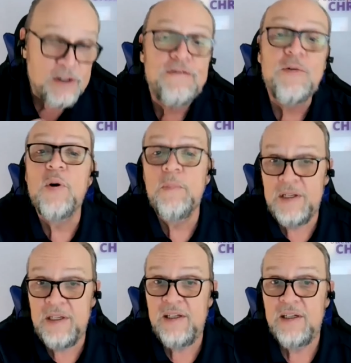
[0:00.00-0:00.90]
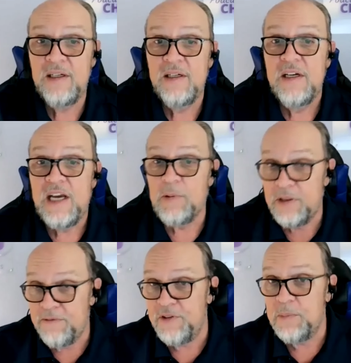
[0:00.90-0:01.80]
for me and with
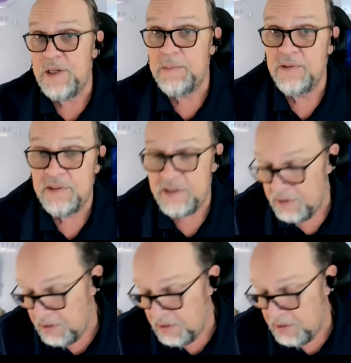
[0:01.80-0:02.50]
a few people,